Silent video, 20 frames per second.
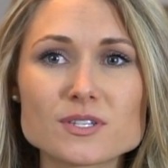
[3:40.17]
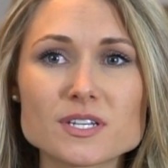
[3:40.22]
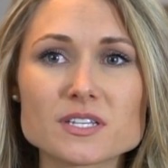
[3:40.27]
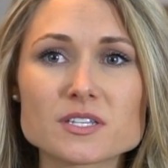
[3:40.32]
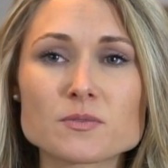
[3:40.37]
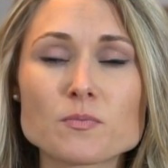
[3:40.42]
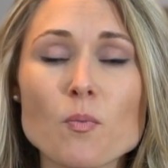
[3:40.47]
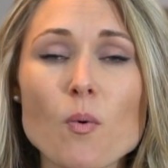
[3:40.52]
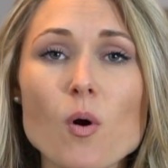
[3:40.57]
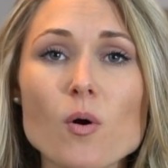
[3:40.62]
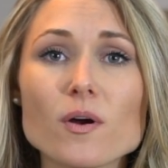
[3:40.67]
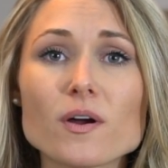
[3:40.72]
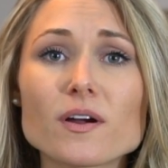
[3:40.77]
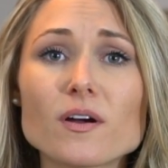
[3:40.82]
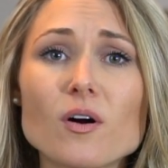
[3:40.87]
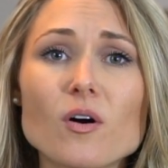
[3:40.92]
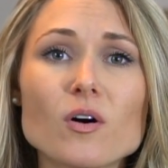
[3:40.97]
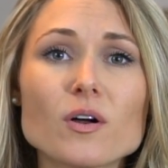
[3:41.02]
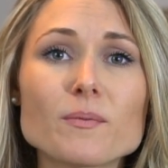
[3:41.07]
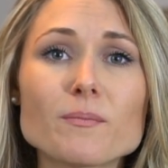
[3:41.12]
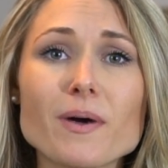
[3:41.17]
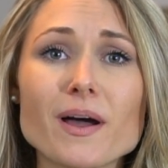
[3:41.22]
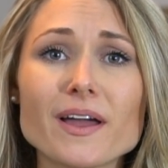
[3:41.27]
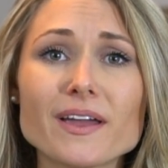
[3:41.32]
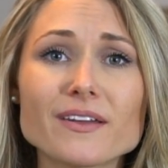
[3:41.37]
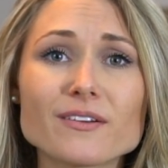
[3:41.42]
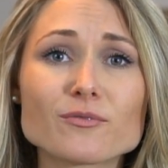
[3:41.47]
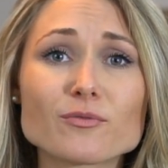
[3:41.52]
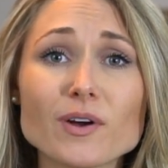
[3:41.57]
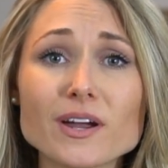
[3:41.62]
It's more on
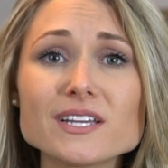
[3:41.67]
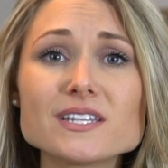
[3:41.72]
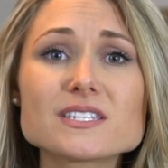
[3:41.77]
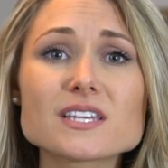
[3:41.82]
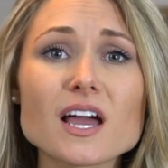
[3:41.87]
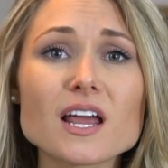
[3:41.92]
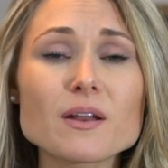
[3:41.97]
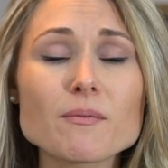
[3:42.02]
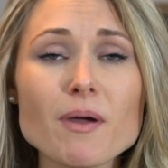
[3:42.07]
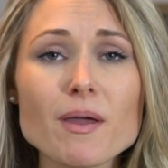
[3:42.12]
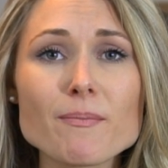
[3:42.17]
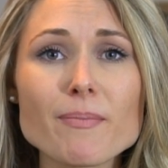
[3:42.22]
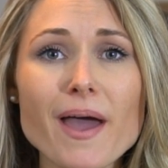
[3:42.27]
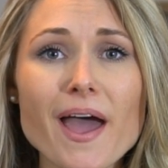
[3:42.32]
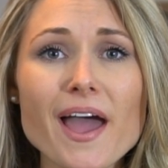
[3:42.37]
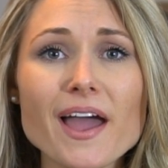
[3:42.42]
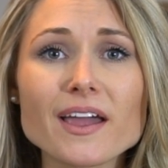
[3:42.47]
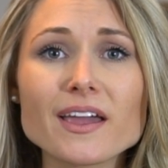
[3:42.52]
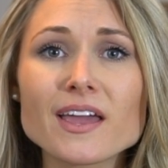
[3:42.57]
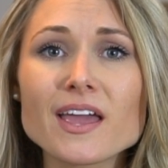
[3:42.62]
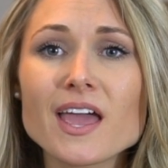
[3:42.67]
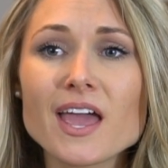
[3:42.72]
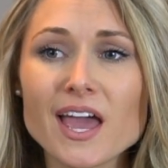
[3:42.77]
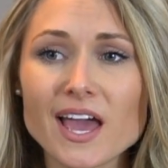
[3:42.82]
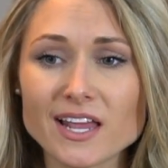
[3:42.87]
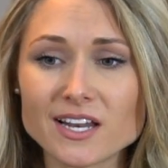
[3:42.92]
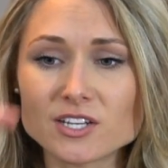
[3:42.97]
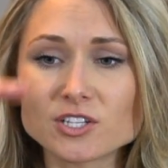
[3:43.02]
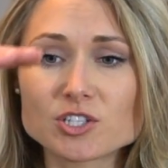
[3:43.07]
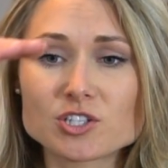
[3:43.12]
my right side of my back,
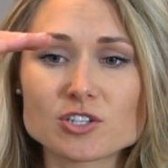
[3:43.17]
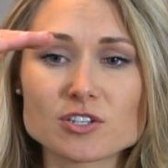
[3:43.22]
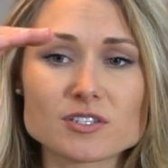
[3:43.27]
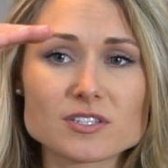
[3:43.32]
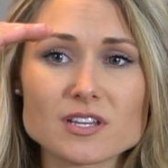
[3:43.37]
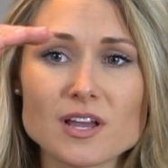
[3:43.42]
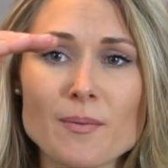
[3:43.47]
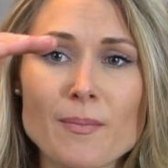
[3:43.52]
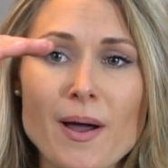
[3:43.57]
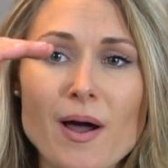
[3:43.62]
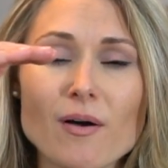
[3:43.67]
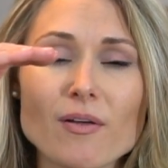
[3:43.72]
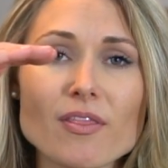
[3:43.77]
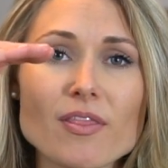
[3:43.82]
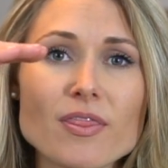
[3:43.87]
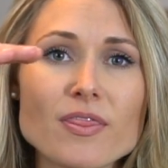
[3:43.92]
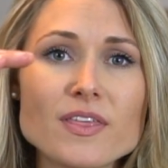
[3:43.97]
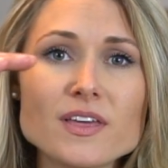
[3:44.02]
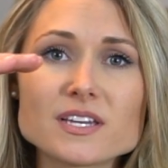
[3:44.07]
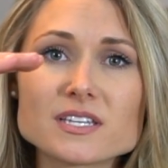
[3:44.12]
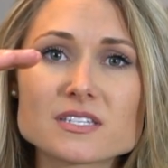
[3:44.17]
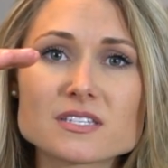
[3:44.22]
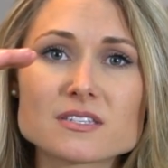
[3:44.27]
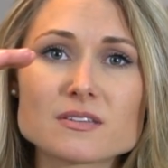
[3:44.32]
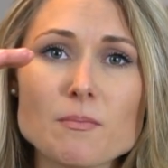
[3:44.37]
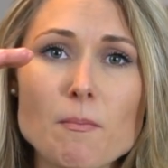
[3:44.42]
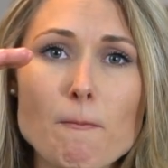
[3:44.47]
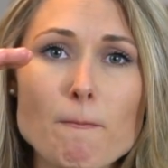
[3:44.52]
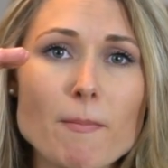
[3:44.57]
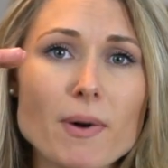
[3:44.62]
and it's just about
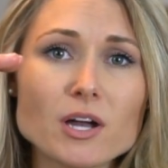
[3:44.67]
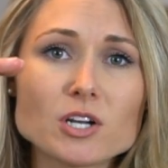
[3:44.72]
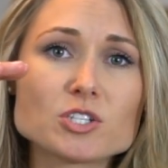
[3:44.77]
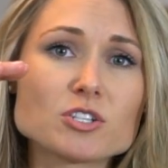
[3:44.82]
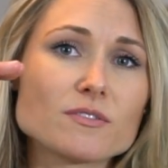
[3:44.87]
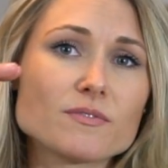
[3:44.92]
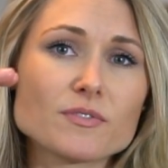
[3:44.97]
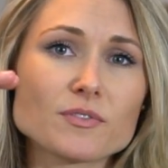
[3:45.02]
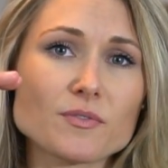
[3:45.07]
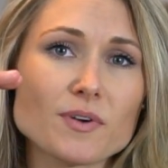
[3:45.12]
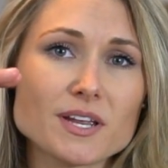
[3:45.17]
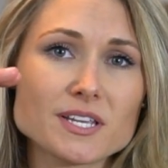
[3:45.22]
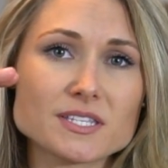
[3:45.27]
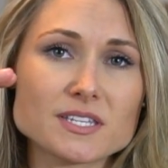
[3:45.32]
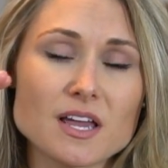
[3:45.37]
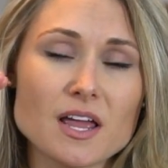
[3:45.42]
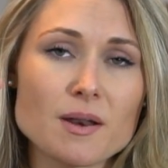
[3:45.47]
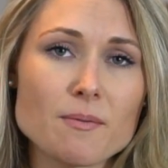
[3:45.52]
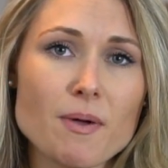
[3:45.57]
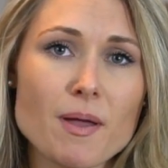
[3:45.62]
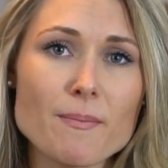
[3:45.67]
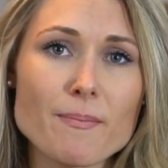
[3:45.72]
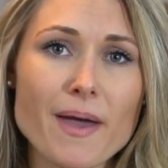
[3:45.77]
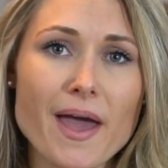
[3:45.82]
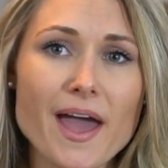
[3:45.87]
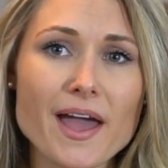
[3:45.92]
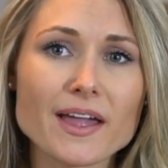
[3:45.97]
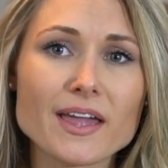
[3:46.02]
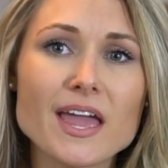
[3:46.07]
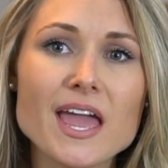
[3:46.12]
this much of the right side of my
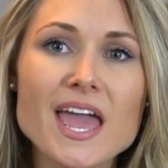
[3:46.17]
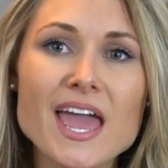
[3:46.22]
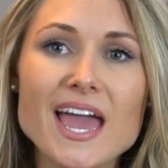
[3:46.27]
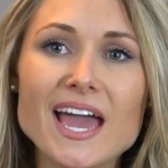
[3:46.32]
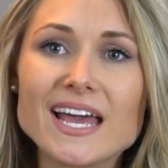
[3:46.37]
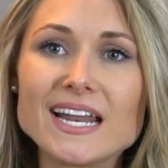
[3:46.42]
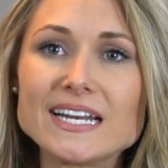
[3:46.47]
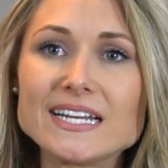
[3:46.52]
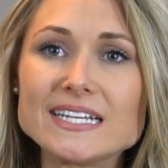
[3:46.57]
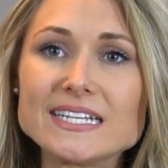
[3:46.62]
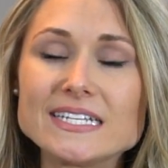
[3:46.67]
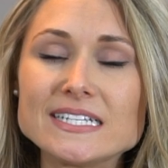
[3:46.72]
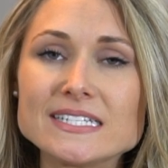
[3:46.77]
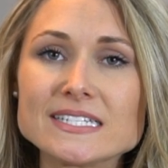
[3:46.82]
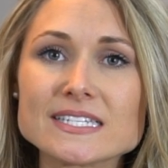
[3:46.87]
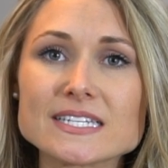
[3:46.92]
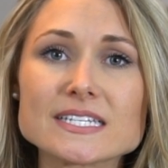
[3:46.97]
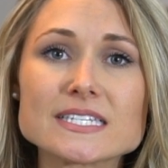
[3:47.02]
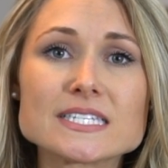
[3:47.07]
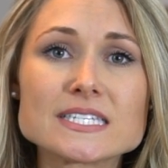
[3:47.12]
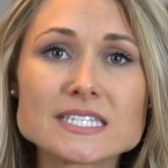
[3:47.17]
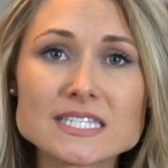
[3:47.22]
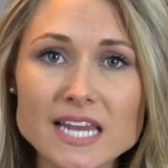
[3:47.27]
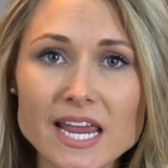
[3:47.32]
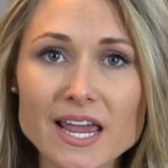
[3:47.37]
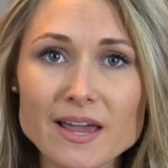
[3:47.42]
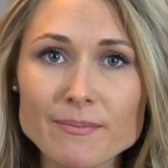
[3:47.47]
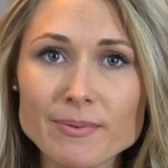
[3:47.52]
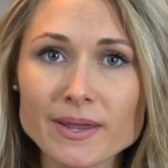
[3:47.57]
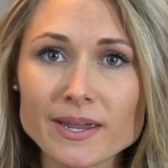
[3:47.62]
back, and it is a
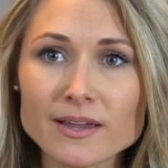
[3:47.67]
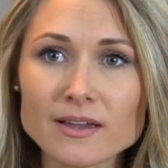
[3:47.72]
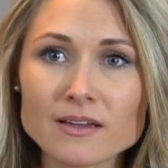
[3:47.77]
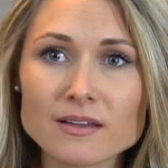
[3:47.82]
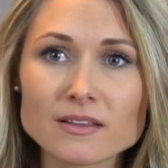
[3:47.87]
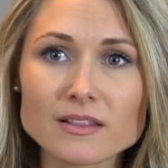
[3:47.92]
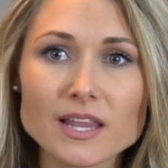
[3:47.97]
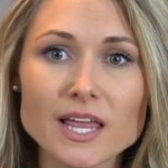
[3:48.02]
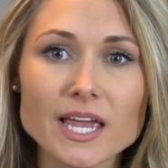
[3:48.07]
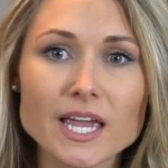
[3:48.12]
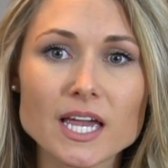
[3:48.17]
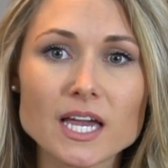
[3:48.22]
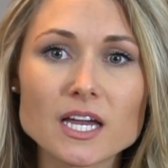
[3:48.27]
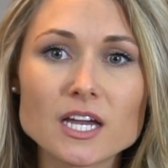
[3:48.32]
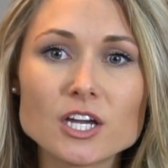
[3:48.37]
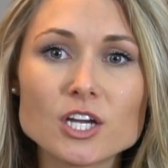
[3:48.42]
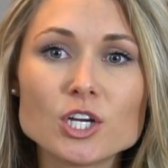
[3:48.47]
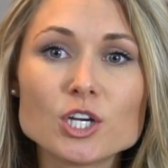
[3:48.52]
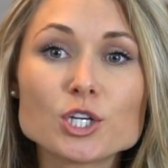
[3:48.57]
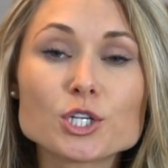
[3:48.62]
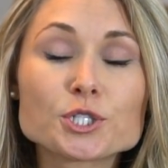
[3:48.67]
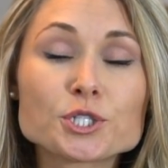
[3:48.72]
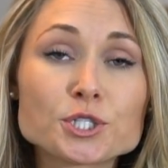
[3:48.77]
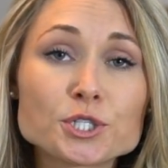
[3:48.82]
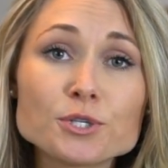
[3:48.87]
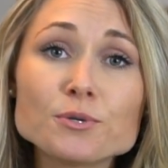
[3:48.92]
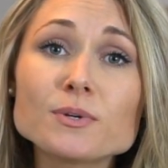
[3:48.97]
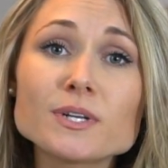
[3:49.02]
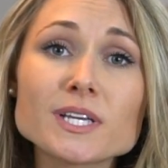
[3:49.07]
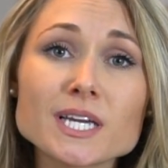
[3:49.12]
stabbing, like
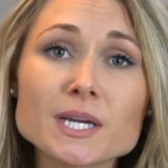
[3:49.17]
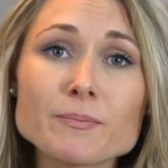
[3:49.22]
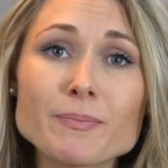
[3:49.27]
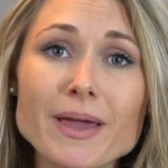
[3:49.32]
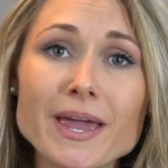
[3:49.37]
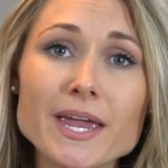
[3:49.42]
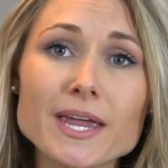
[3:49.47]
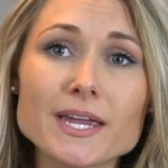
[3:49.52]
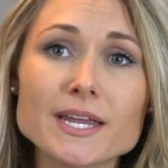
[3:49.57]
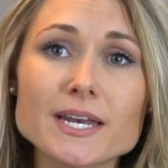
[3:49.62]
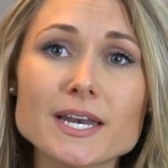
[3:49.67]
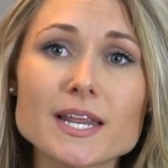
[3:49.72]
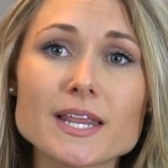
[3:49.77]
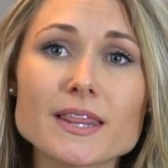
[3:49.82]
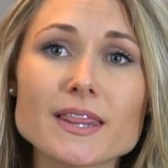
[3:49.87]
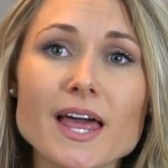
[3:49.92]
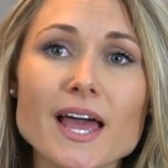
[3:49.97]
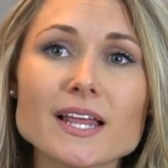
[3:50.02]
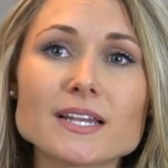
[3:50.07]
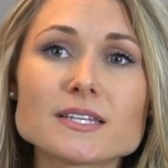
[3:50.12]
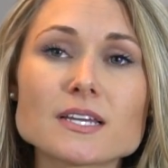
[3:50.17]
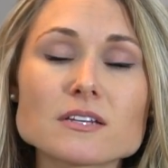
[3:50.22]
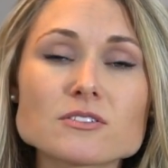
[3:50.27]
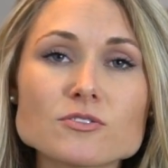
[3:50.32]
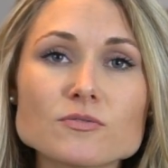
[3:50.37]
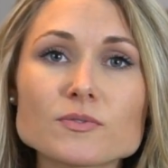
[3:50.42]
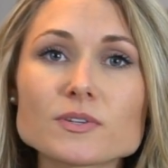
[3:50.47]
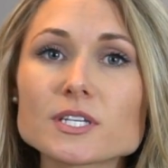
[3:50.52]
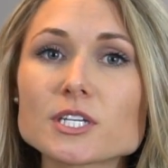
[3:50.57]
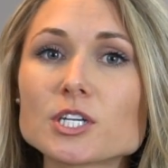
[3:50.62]
shooting pain that
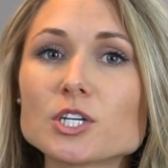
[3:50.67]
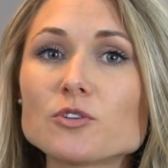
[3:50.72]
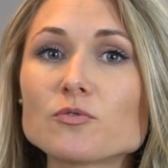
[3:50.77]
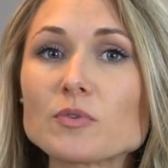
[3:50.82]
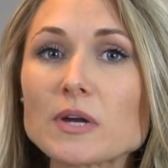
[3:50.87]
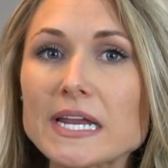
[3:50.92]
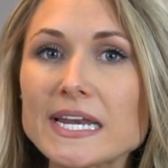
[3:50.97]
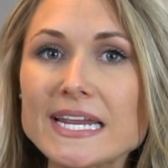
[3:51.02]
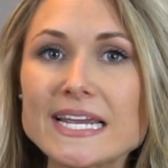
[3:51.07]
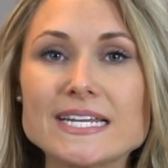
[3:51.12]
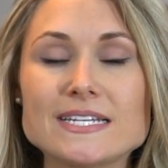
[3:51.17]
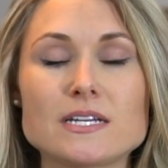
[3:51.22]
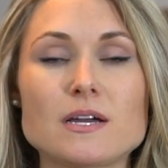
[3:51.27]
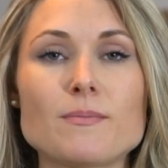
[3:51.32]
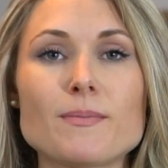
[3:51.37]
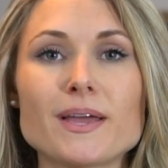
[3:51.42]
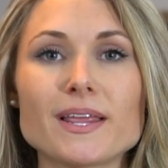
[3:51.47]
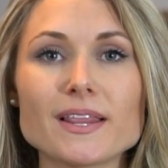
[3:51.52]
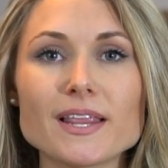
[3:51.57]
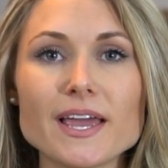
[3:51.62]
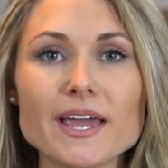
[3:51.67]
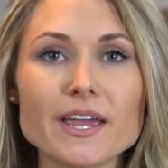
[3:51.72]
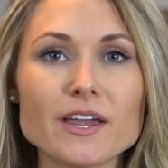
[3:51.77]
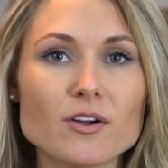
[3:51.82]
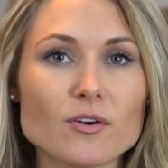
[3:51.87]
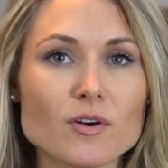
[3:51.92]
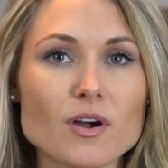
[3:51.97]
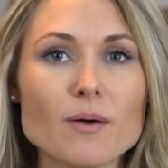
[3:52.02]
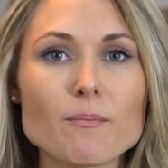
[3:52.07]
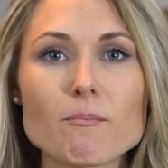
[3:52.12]
doesn't really radiate down my leg
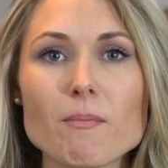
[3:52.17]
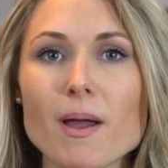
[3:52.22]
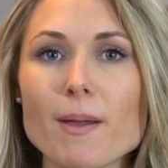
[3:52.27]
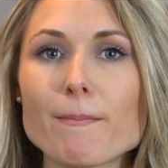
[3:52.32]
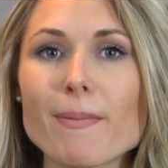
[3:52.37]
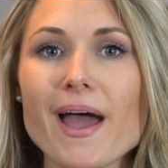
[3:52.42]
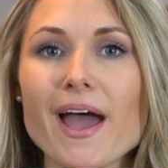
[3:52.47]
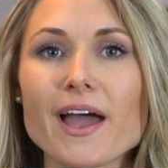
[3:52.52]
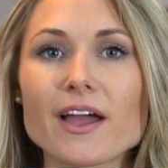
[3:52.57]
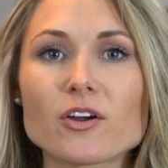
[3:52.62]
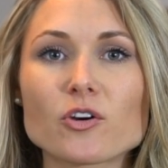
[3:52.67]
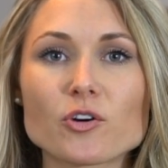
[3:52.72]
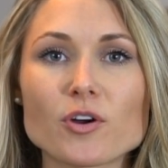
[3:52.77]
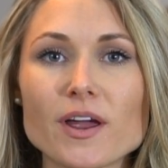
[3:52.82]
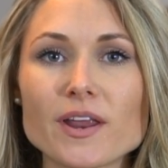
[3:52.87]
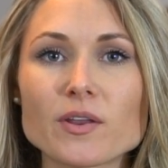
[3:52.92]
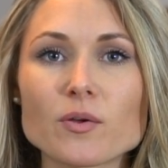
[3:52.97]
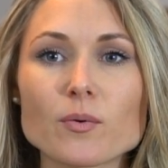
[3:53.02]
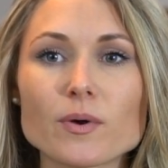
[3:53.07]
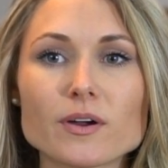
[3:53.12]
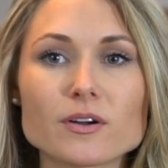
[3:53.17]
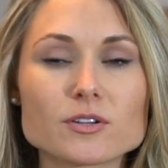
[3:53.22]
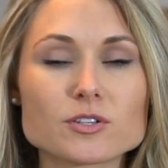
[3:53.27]
or up my back or anywhere.